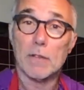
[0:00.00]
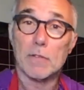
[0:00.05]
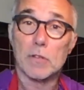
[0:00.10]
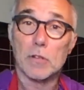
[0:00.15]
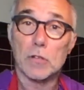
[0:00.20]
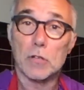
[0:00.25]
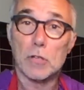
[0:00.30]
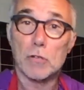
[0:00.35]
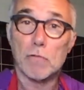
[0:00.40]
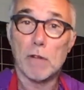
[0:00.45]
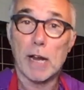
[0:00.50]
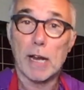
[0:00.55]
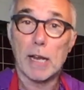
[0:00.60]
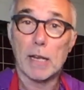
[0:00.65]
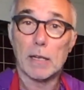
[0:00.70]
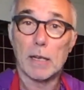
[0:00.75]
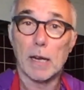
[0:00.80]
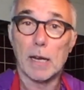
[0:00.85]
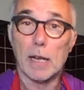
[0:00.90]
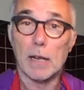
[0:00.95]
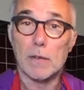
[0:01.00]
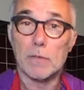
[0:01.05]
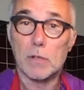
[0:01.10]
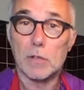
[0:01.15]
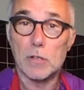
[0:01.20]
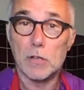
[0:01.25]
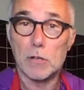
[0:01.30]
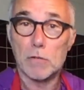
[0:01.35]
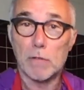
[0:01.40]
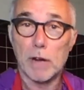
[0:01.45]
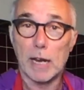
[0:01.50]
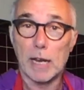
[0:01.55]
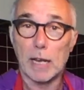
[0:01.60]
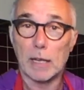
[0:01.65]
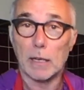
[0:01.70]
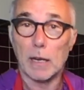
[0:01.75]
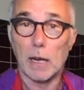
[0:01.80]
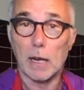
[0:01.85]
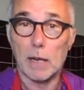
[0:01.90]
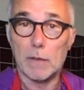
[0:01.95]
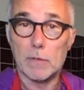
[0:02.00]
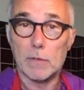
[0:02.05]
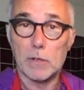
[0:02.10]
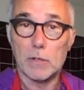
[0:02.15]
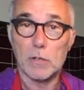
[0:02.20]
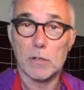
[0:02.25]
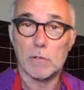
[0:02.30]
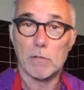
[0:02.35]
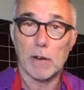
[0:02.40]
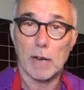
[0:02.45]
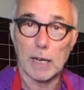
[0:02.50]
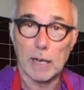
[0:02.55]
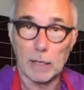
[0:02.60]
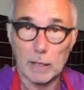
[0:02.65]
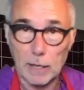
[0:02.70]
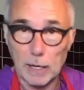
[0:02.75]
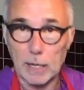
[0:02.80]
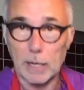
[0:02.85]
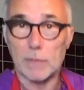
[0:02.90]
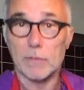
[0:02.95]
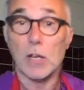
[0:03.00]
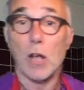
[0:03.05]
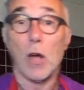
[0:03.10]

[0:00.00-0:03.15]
and just raking the leaves and just raking the leaves and just raking the leaves,